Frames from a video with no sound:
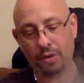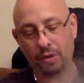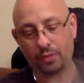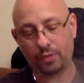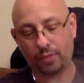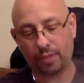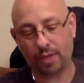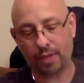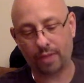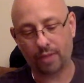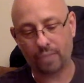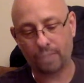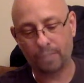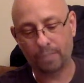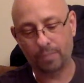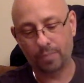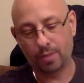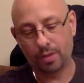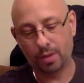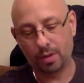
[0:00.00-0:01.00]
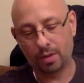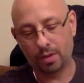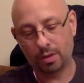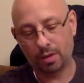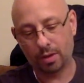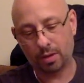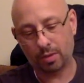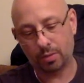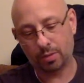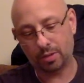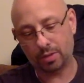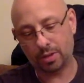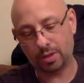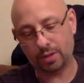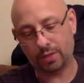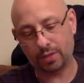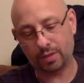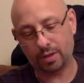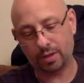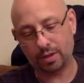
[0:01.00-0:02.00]
good flavor. I want to see
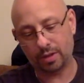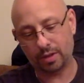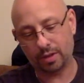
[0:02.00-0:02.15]
if it,